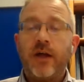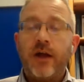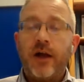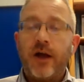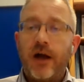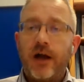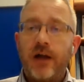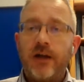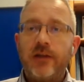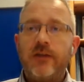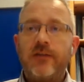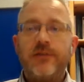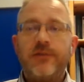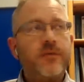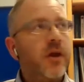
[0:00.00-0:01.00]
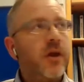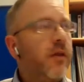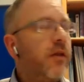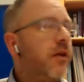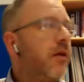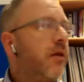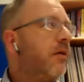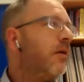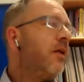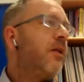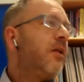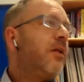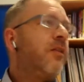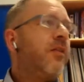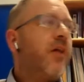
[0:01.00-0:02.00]
and
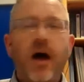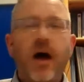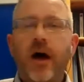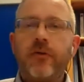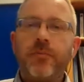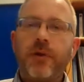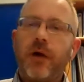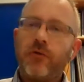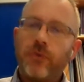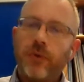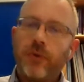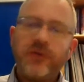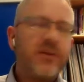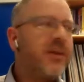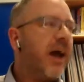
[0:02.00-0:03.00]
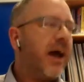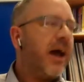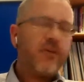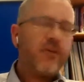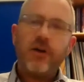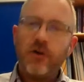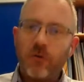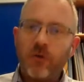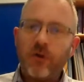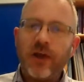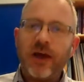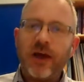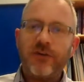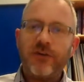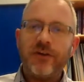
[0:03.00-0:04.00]
the hardest part was always gathering all the
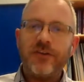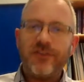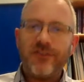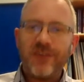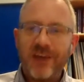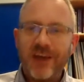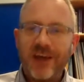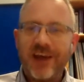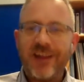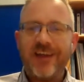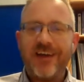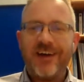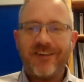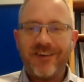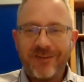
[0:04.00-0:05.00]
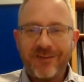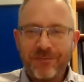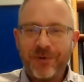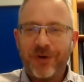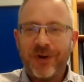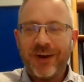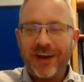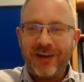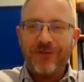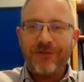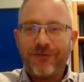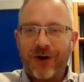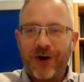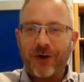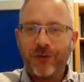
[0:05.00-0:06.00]
evidence together and putting it in
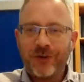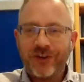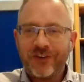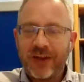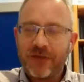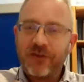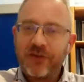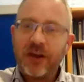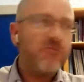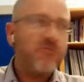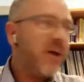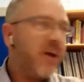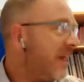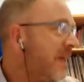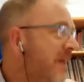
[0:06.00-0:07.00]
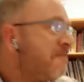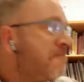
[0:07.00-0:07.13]
folders and having it ready.